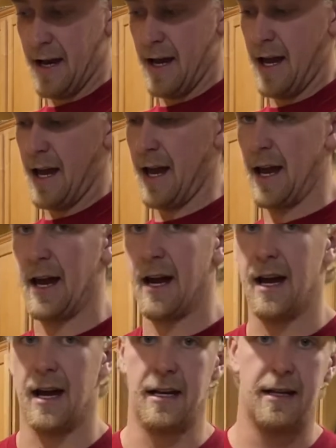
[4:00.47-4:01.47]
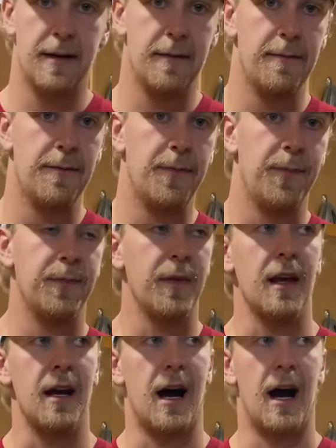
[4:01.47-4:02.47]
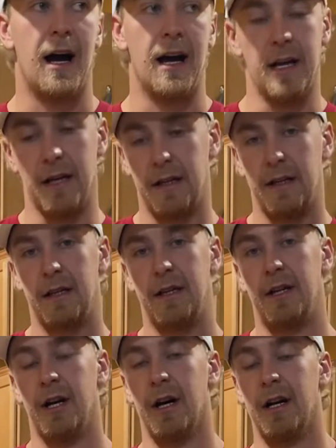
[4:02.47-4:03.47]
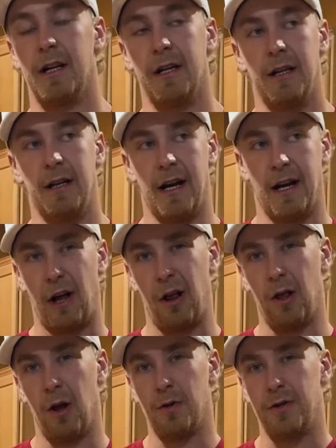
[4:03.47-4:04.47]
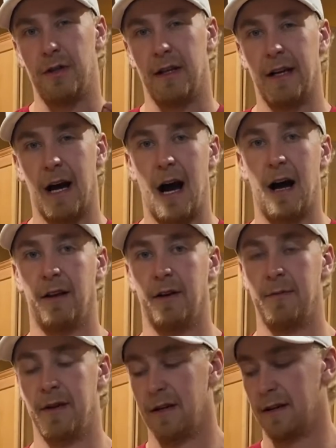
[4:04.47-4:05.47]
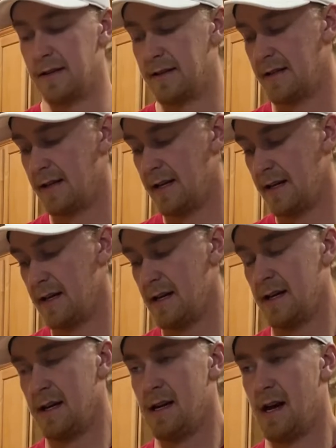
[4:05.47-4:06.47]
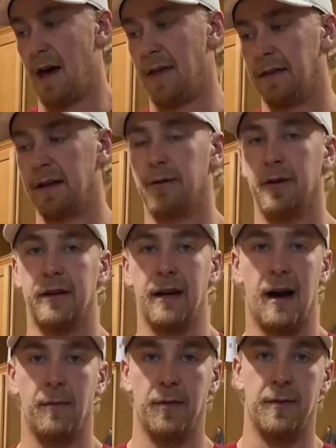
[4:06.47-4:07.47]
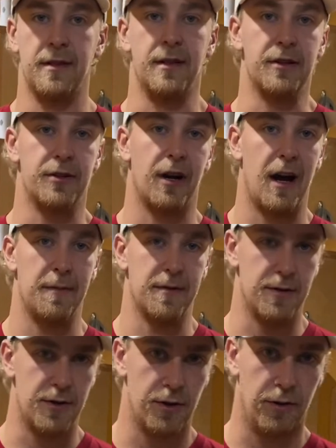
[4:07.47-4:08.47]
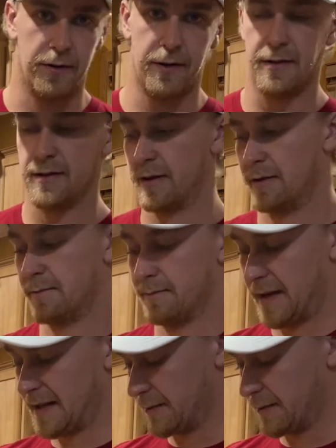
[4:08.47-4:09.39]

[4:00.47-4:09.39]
and I cut kind of close to the collar because I think that really complements your traps and shoulders. So that's the